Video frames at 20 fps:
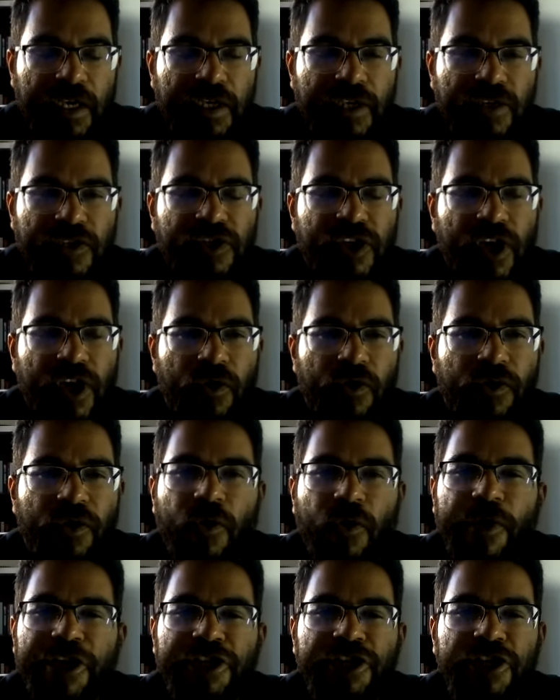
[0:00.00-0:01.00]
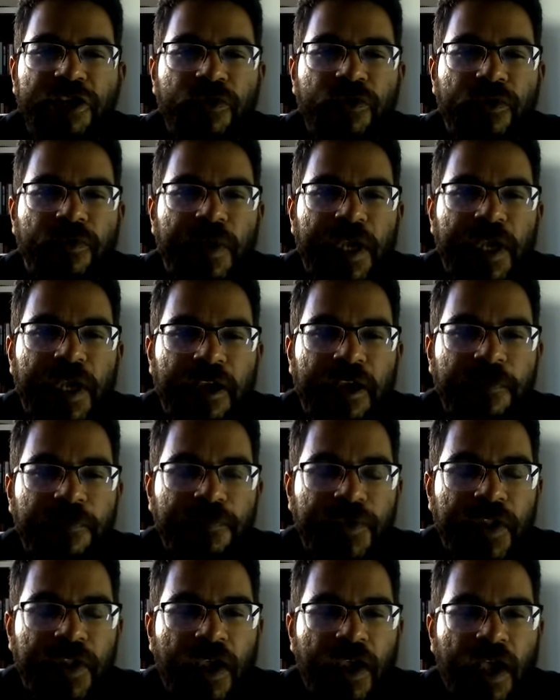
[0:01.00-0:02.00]
So the question would
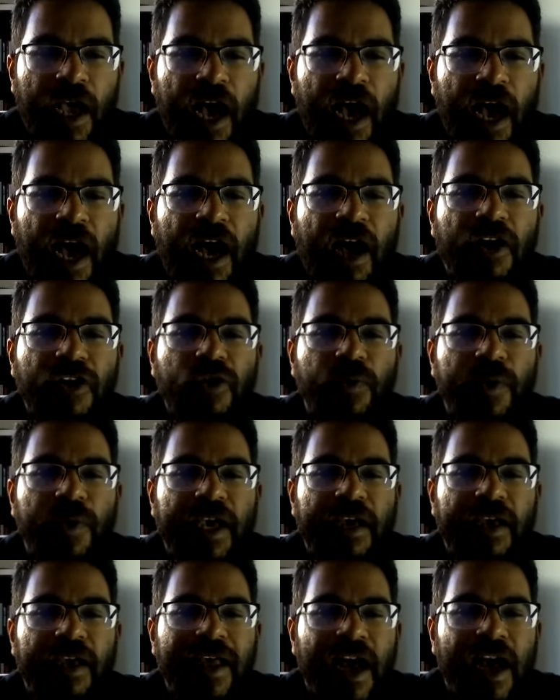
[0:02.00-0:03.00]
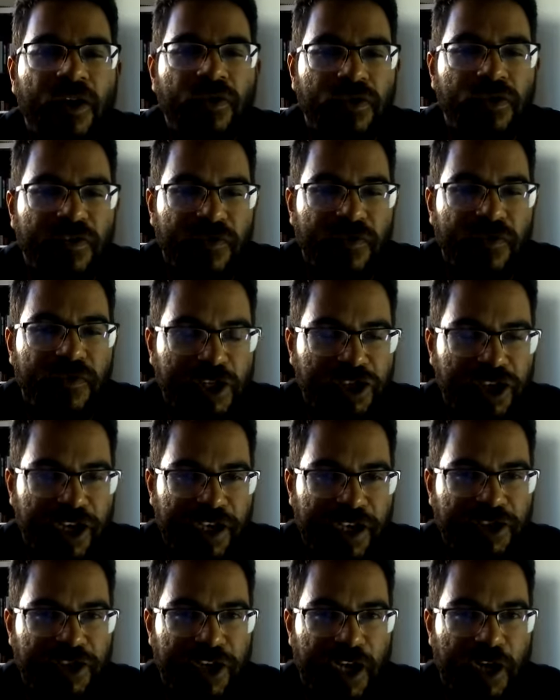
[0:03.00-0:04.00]
be, how do we account for a
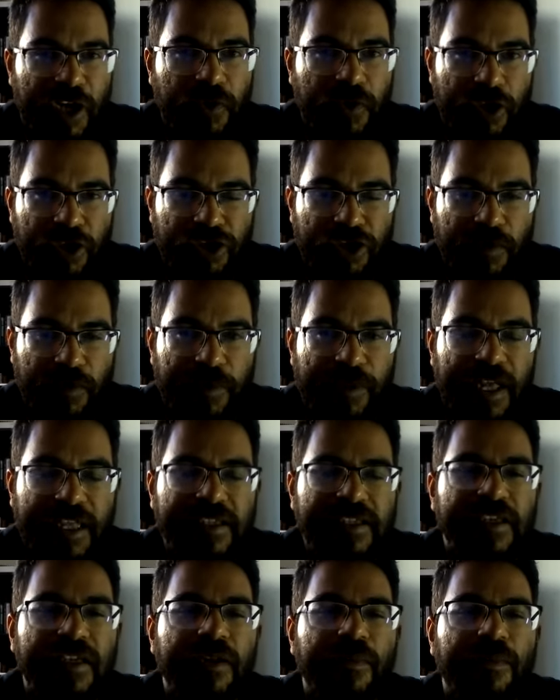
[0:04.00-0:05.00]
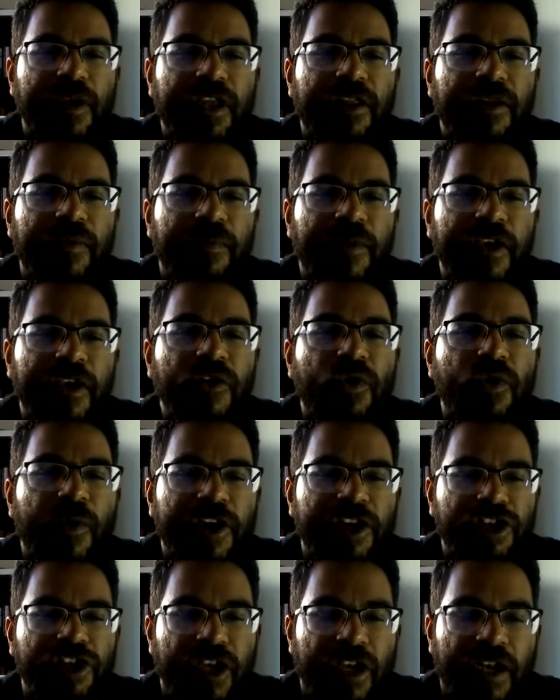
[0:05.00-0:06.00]
change in ownership? That's going to be the big
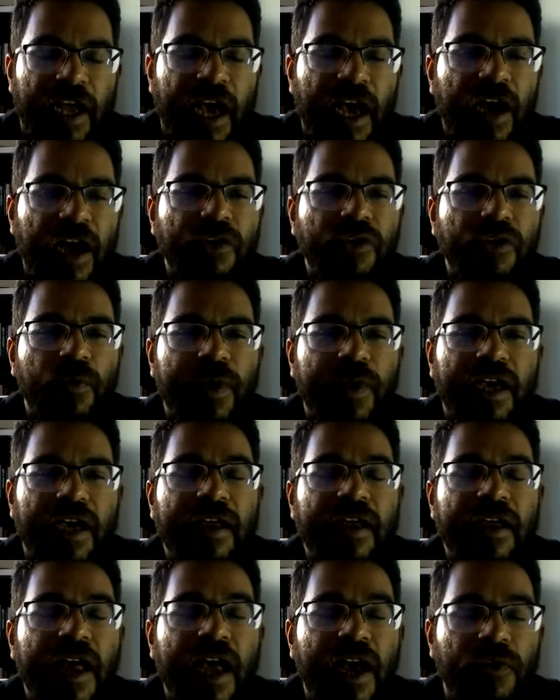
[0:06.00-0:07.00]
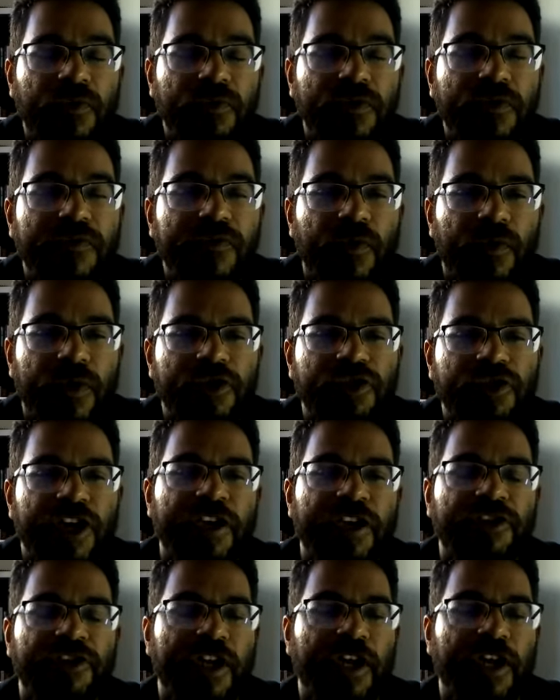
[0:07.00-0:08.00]
question. How do we account for a
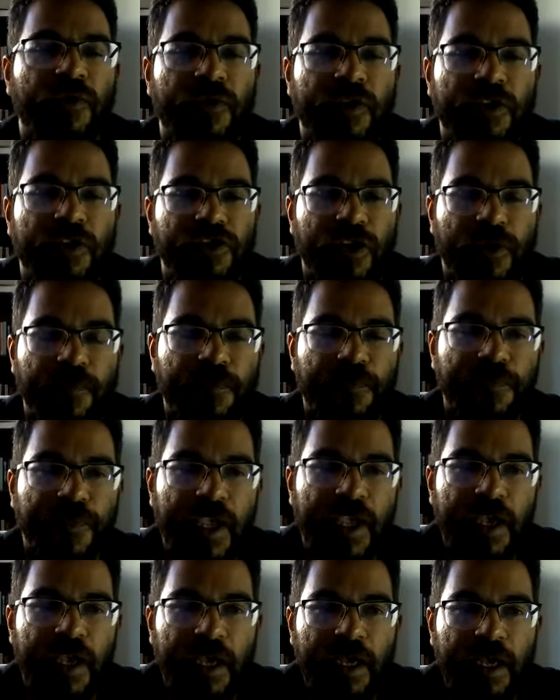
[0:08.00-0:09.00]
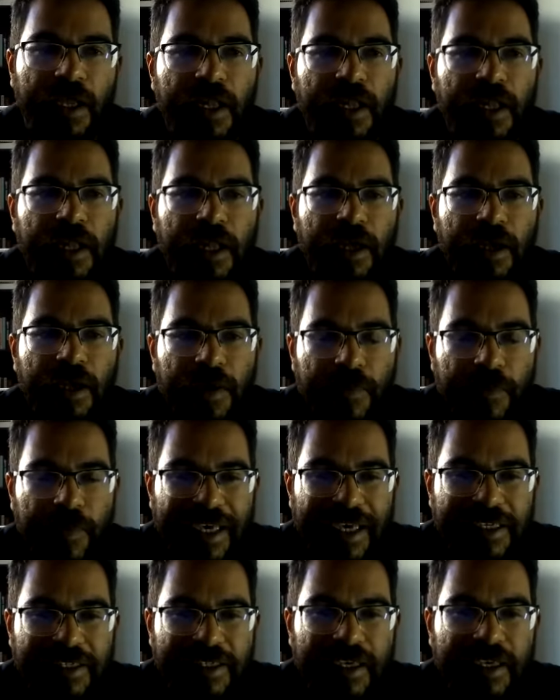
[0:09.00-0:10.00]
change in ownership?
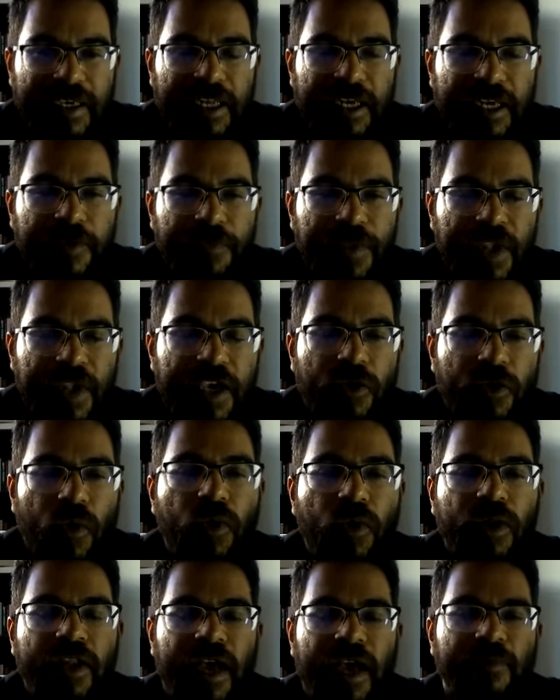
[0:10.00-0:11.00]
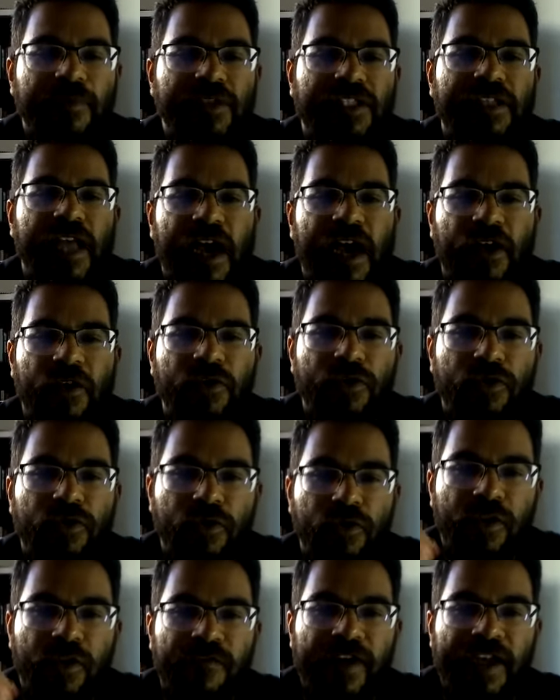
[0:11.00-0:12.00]
Basically, it all comes down
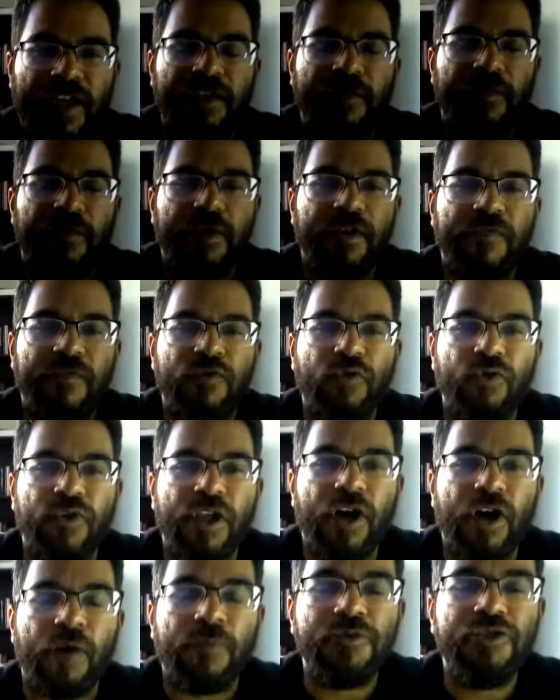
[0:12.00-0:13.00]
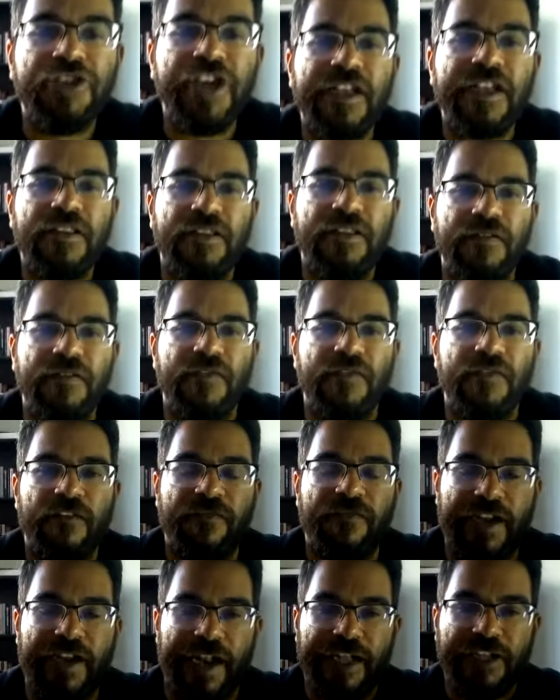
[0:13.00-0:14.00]
to the objective of
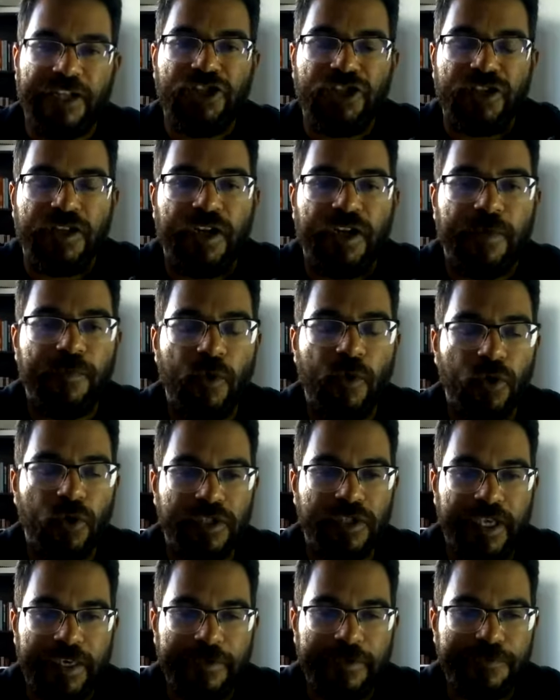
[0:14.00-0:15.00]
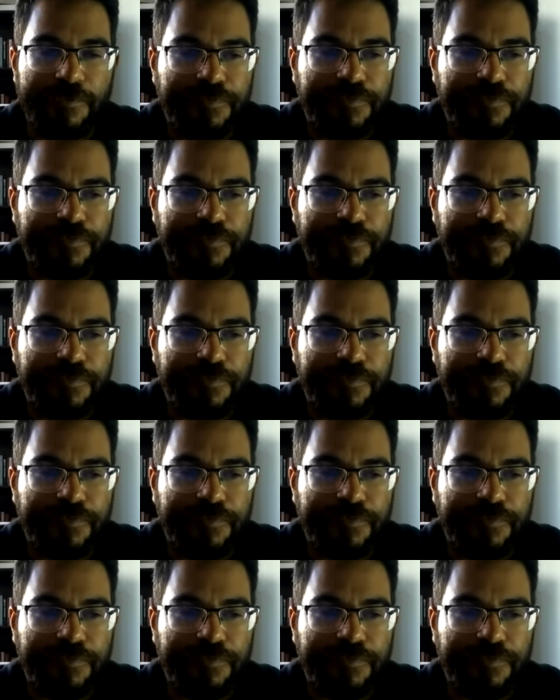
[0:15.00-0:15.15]
financial reporting.